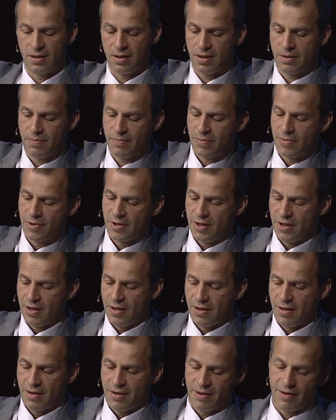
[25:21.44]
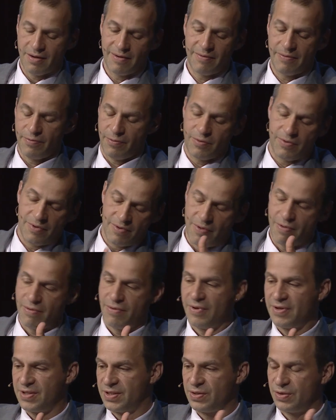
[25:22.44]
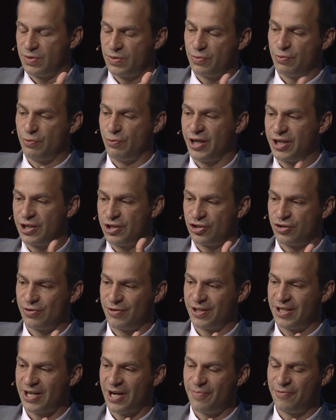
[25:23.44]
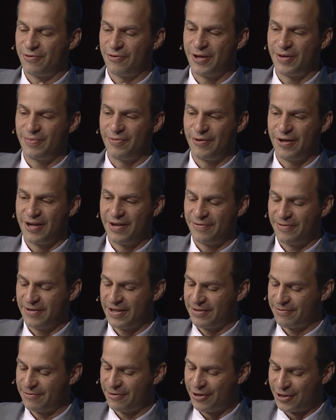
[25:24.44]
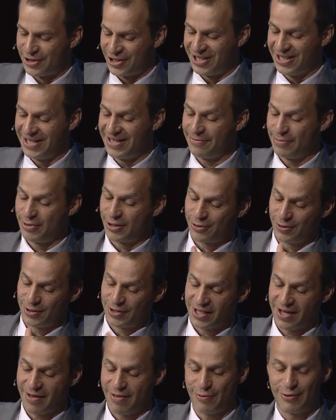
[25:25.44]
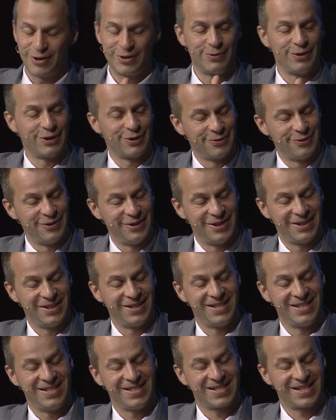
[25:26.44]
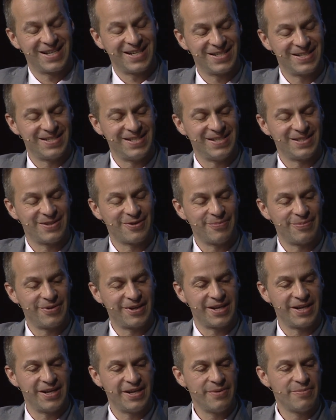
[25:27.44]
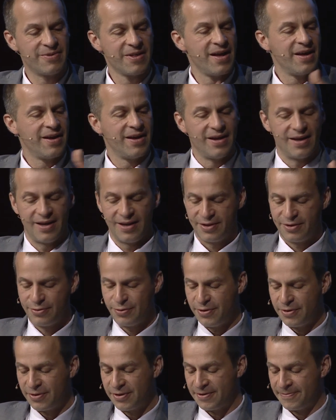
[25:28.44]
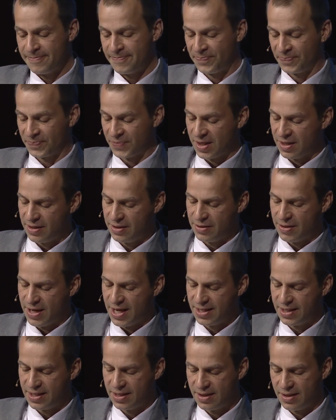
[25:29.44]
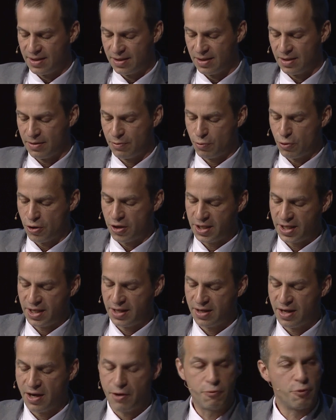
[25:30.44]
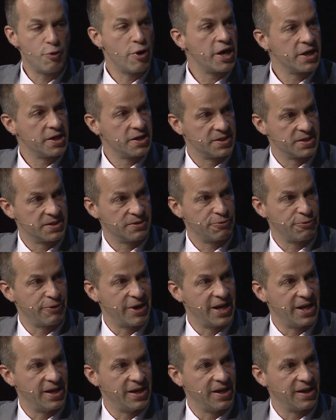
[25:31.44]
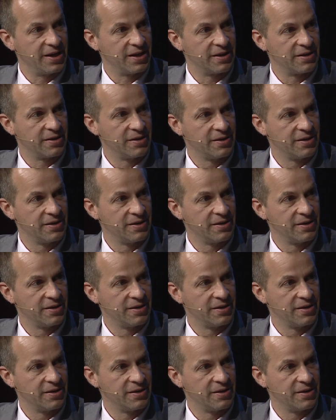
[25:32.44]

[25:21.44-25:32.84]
Understand. This is a very short time frame we have, unfortunately, because otherwise we couldn't discuss this topic in deep. Thor, you had a wording, awareness training.